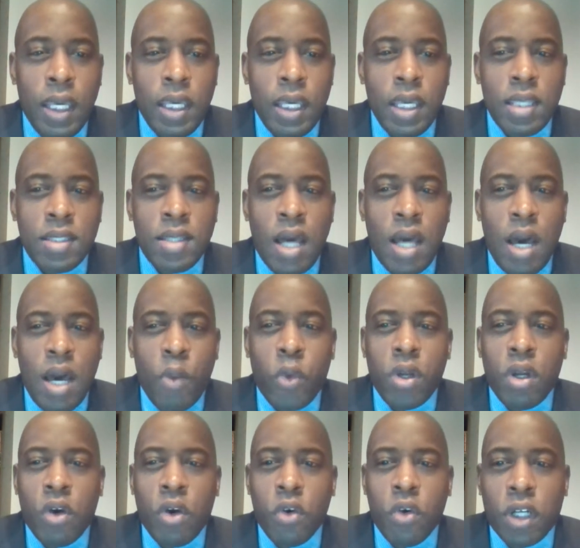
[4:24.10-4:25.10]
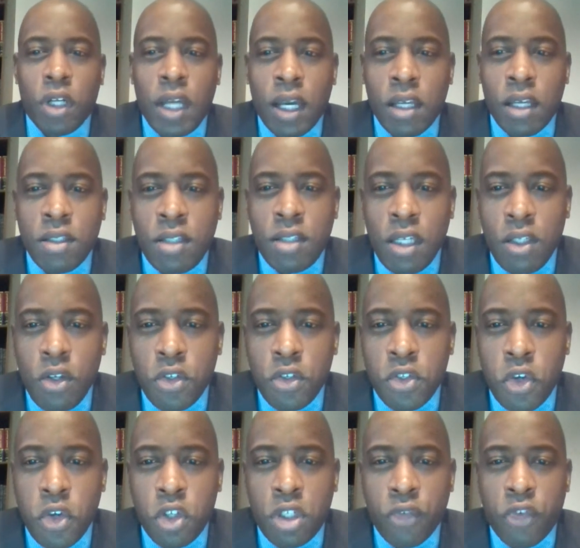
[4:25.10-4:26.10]
And time went on, and I continued
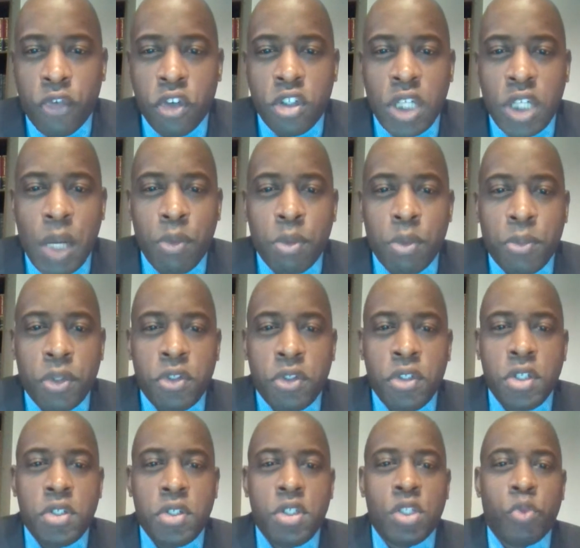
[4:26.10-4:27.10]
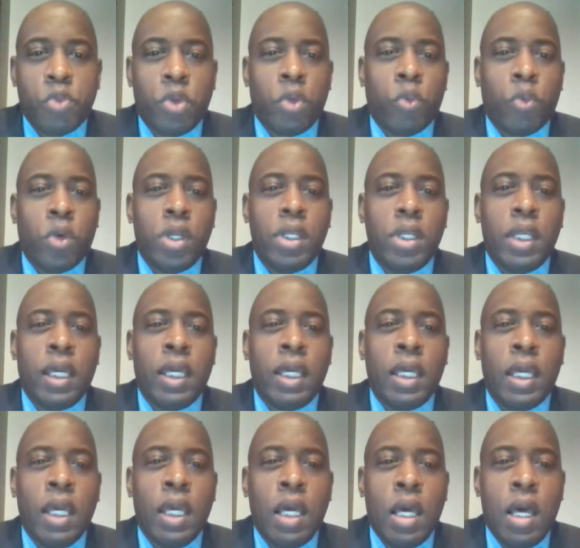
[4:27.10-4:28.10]
searching for chaplain positions when one
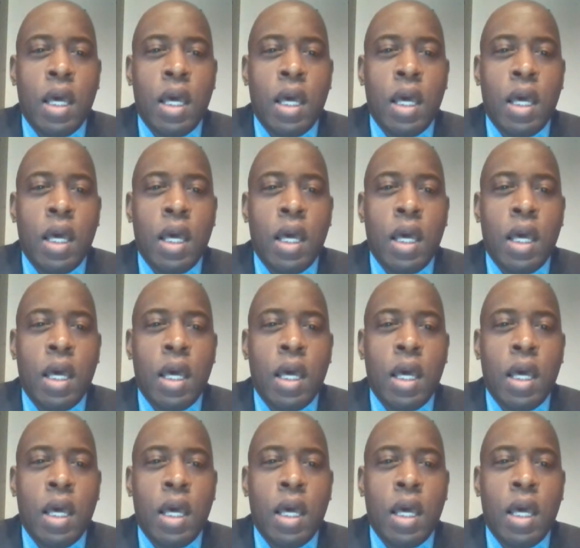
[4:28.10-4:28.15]
day